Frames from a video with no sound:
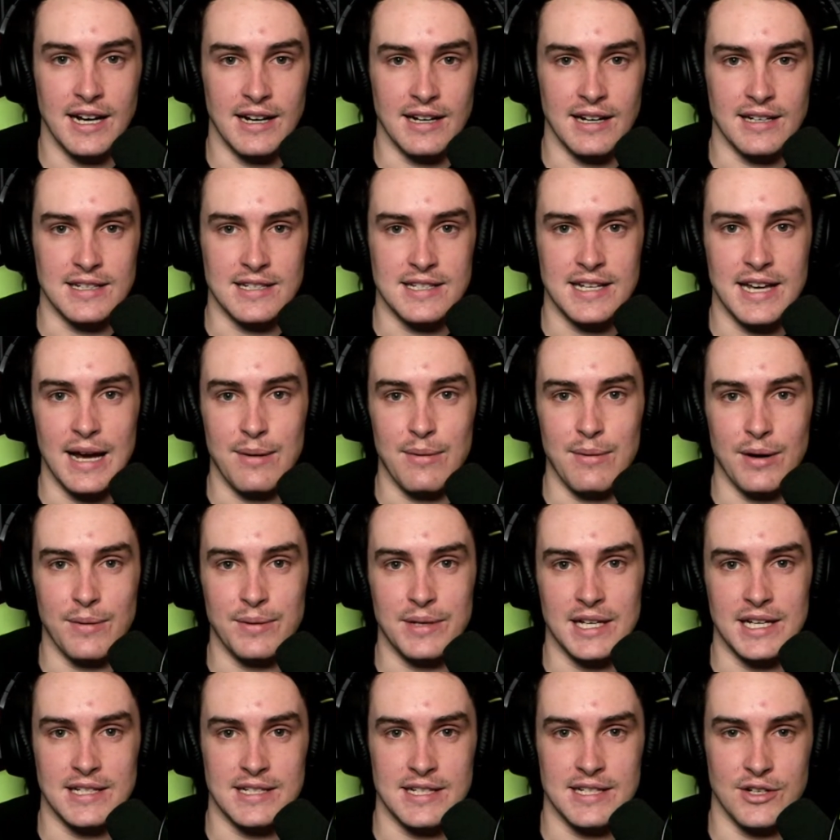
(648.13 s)
I guess, came up
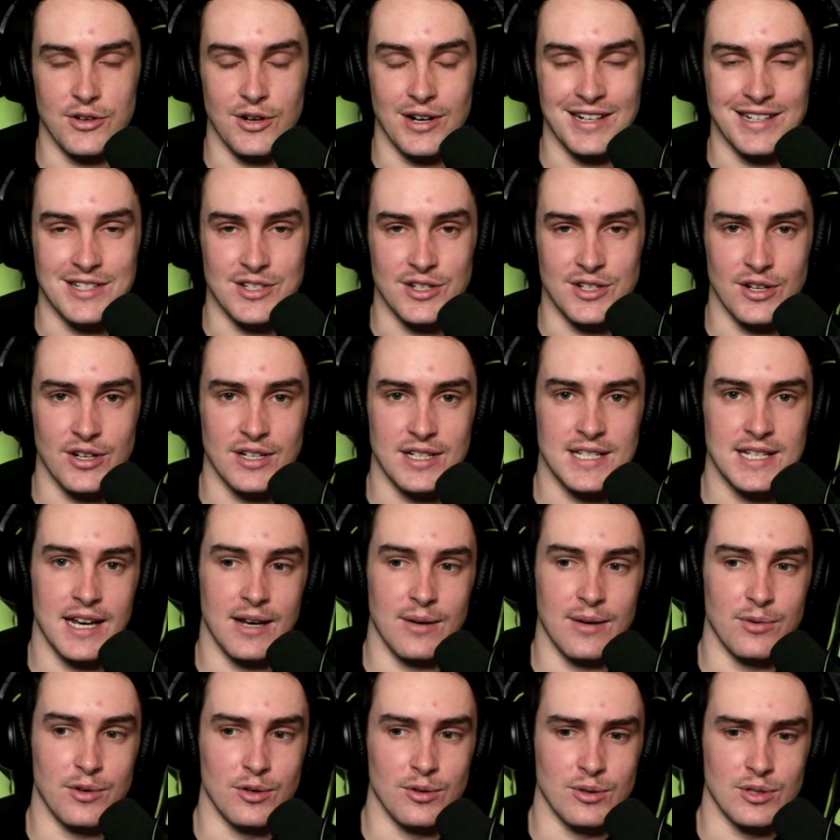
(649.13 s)
against a Ground Zero
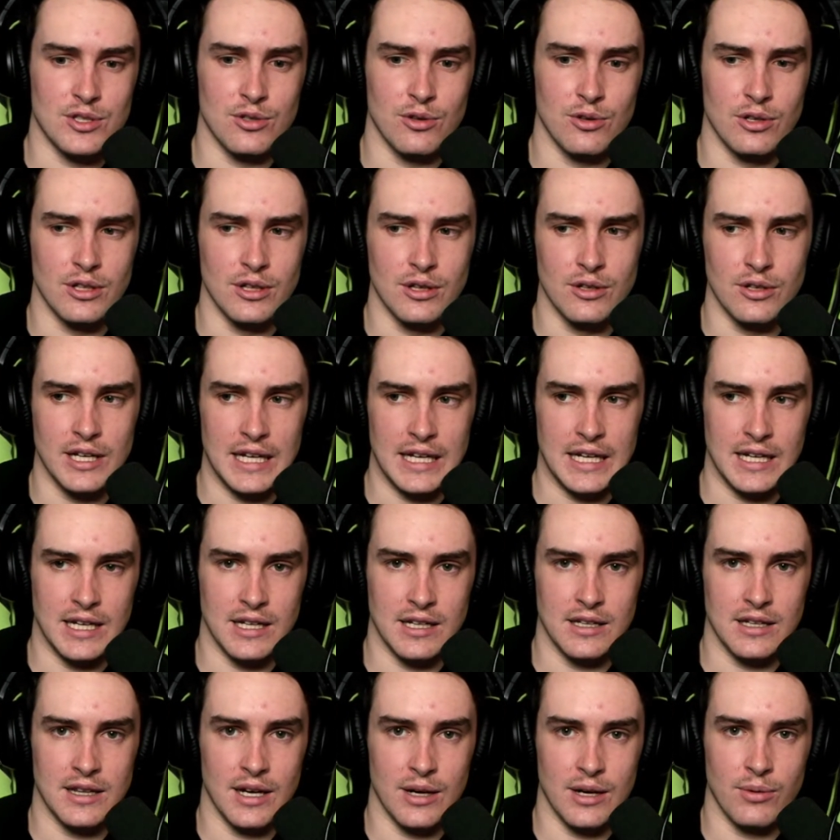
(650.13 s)
team who were sort of
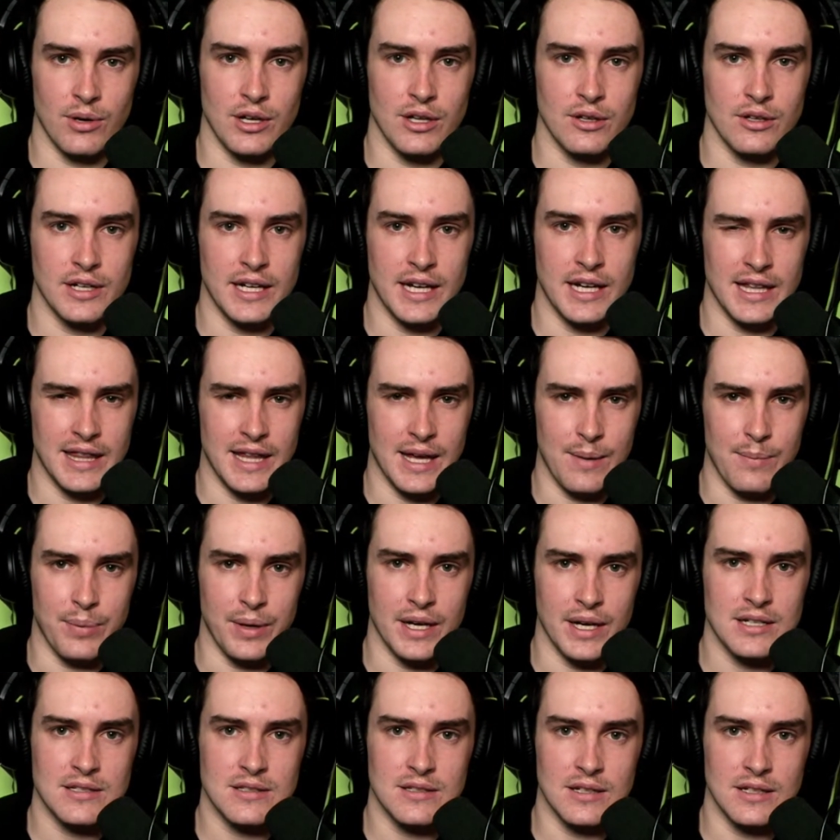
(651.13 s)
they weren't looking at their
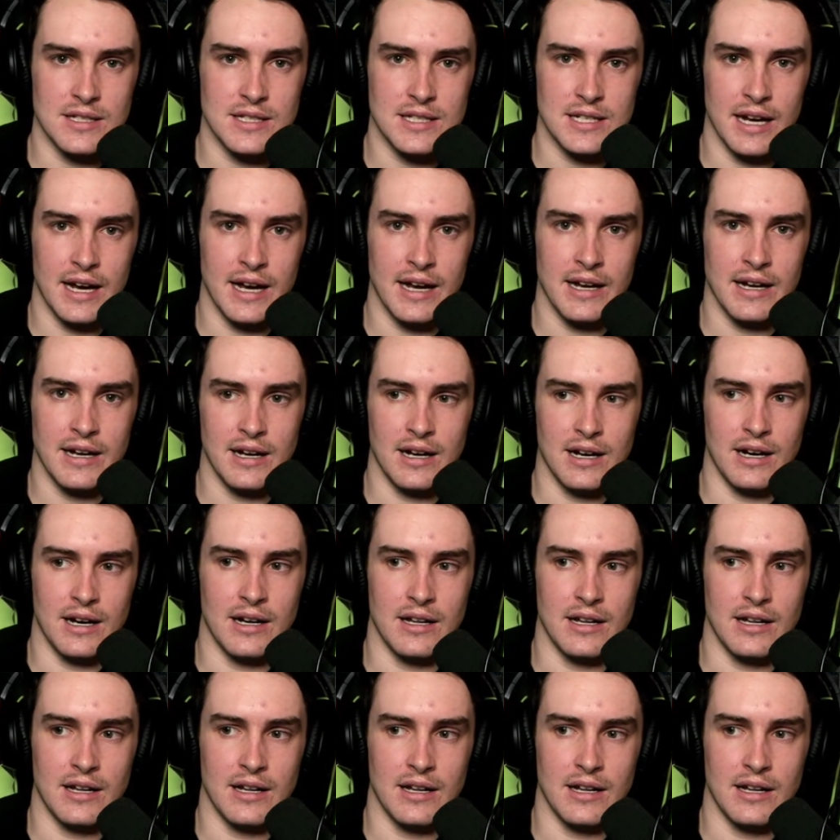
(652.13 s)
best, I'd say.